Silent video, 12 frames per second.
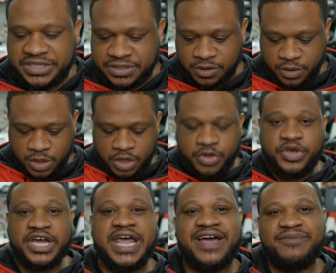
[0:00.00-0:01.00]
So
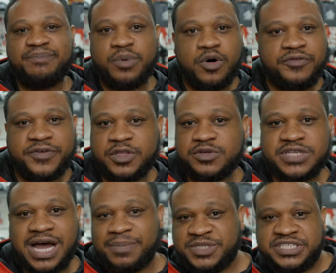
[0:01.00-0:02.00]
you're gonna have both of those
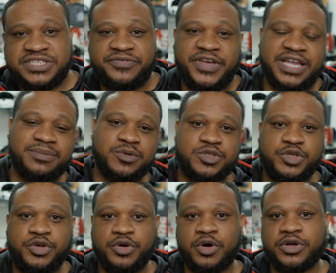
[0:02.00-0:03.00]
options available to
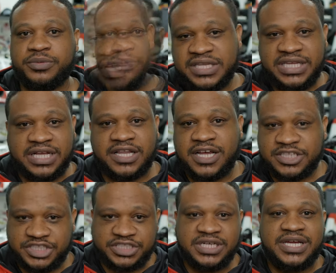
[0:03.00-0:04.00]
you on the
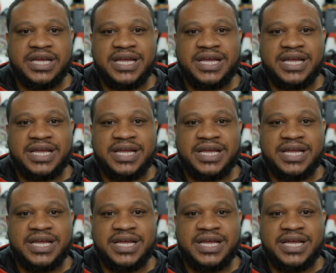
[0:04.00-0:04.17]
clutch